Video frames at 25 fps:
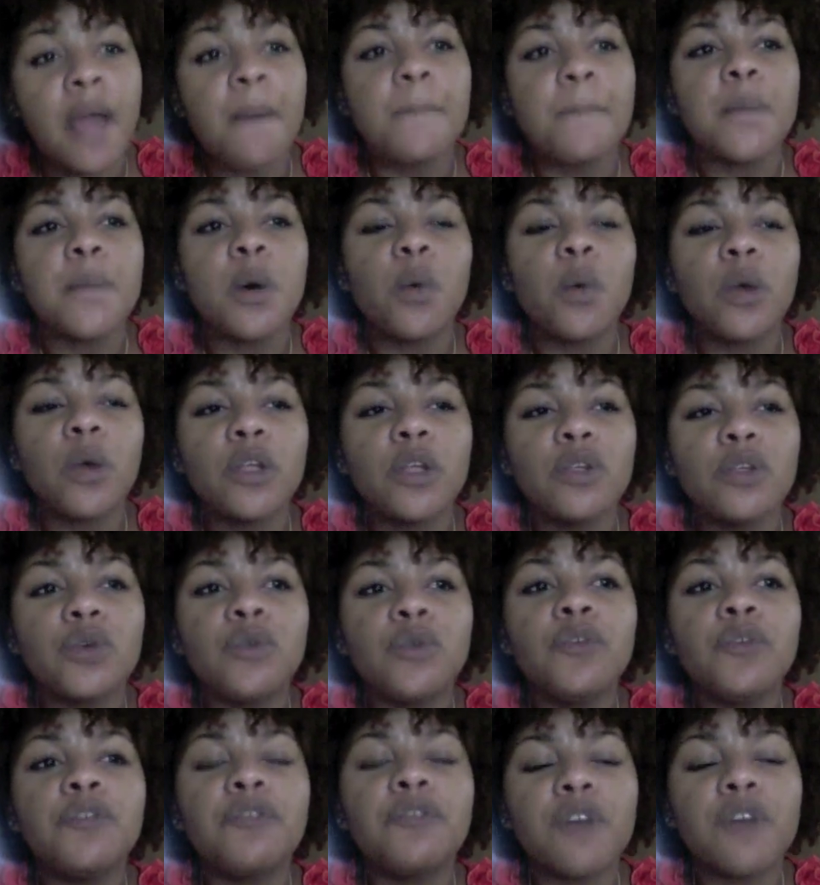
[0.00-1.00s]
But when
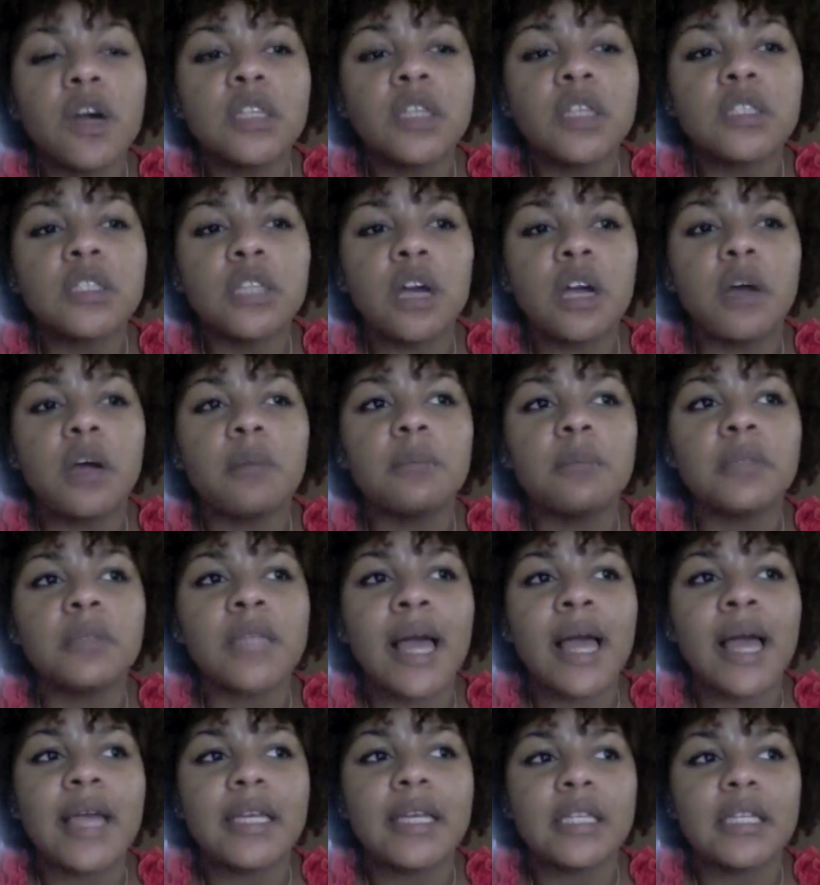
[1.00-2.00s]
you fucked up,
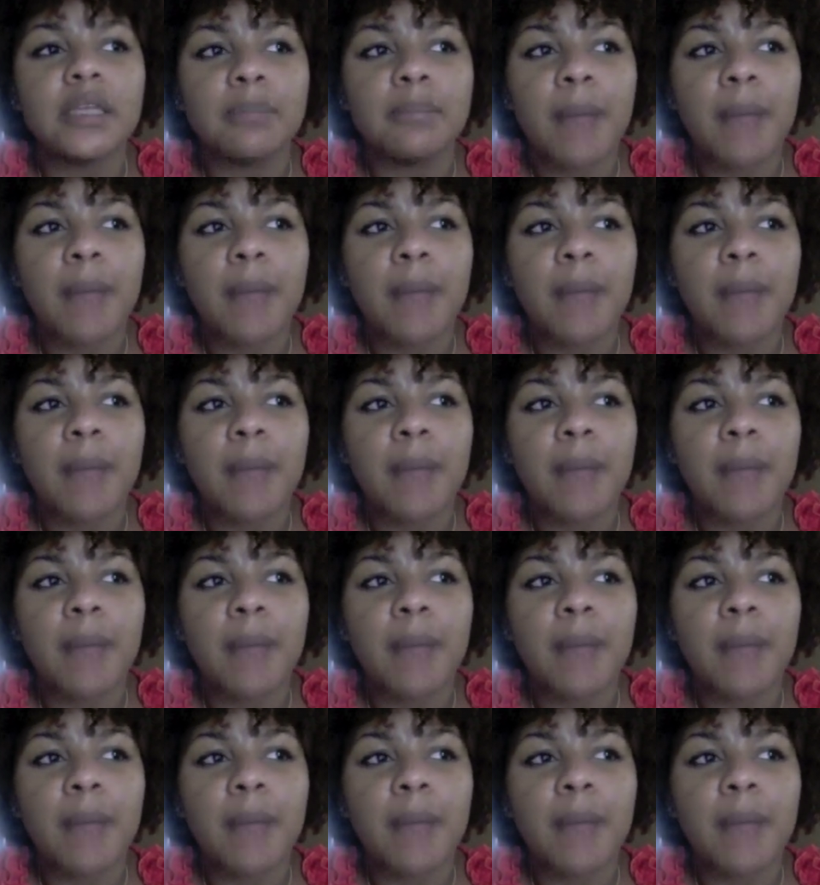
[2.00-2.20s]
like,